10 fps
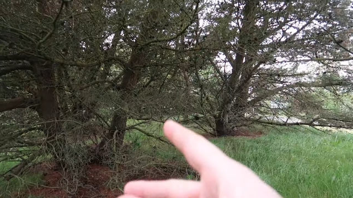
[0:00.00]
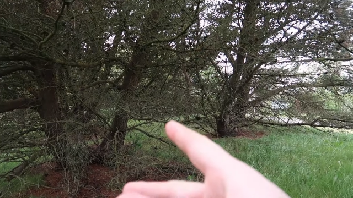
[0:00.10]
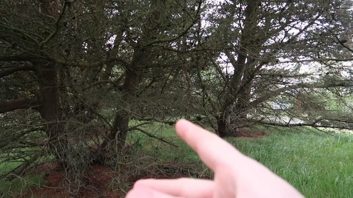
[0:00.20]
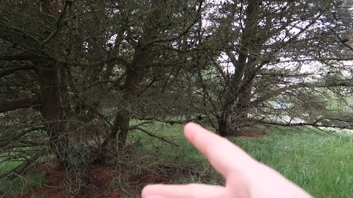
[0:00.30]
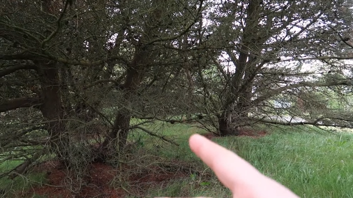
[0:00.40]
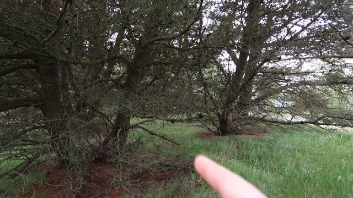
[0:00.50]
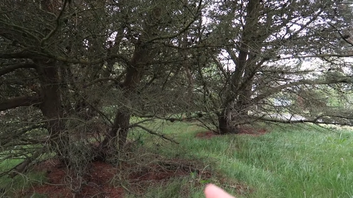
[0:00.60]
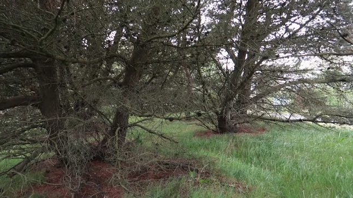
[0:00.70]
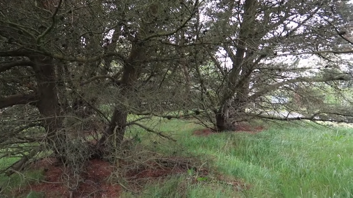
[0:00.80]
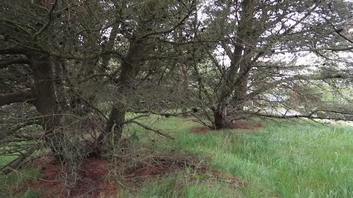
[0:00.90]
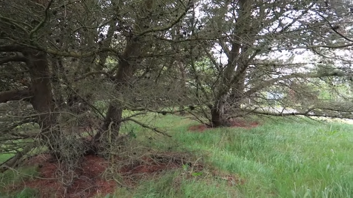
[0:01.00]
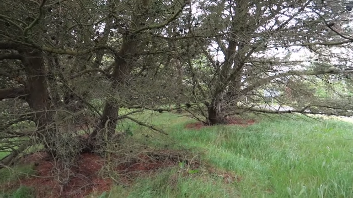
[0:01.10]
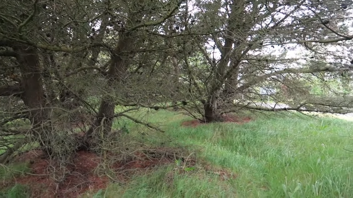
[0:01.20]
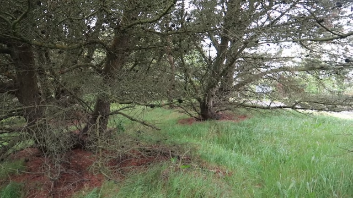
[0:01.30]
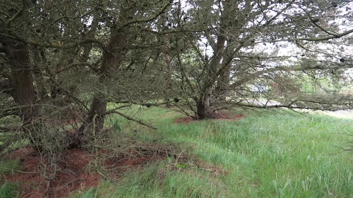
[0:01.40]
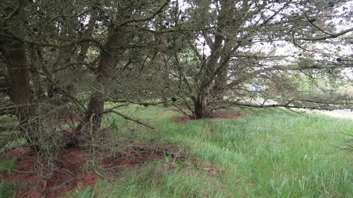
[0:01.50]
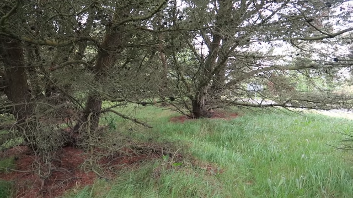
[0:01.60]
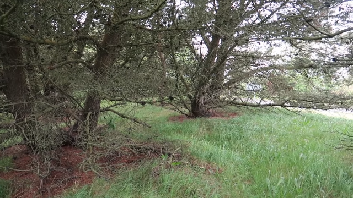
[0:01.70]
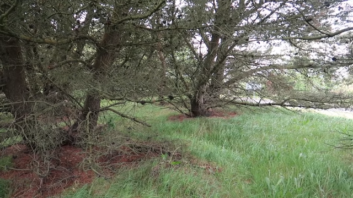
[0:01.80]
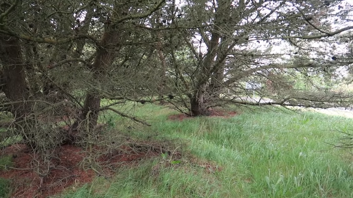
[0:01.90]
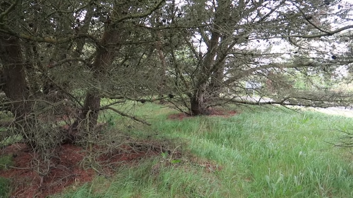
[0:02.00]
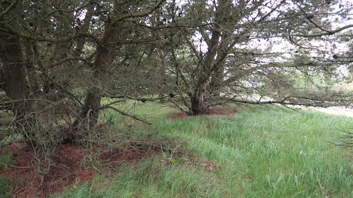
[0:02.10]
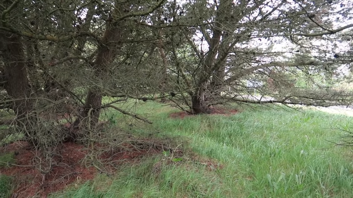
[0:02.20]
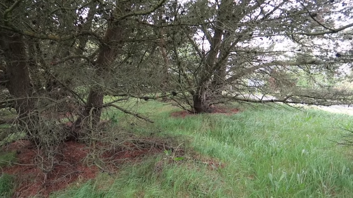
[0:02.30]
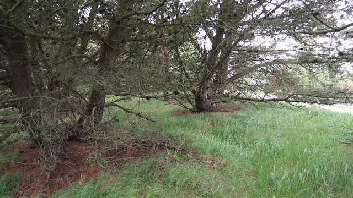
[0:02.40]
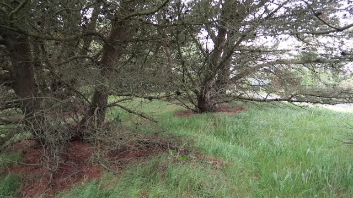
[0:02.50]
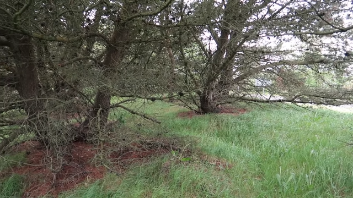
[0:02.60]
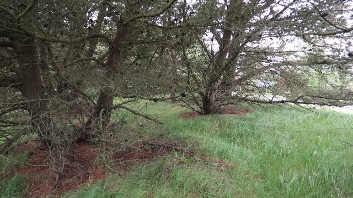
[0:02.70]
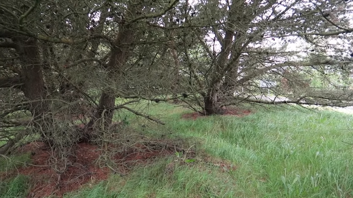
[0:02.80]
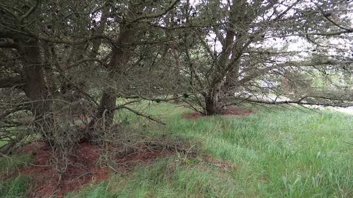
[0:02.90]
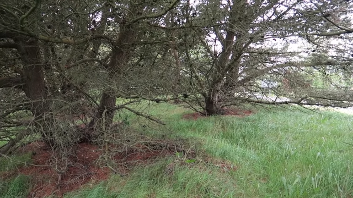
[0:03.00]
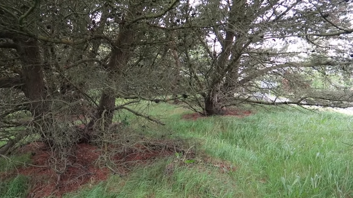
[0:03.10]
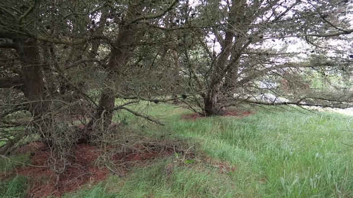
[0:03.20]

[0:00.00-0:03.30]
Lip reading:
[unreadable: no face in view]